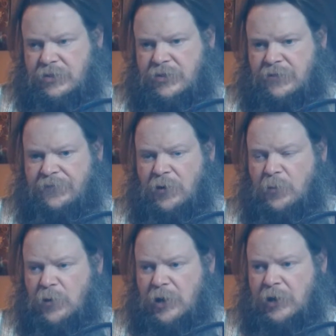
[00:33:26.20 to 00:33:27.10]
the
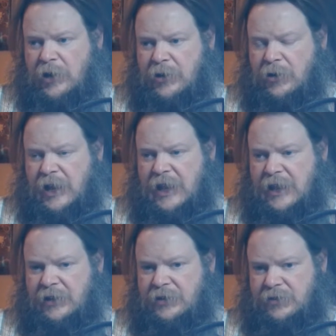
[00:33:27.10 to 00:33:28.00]
firmware in our
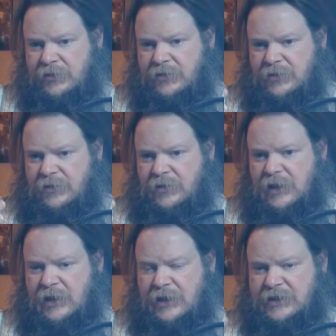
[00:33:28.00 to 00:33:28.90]
head
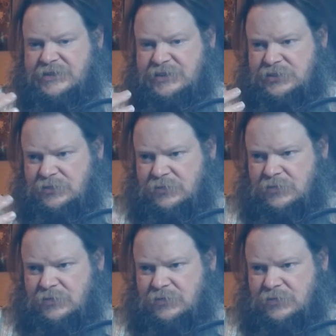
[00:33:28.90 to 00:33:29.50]
in its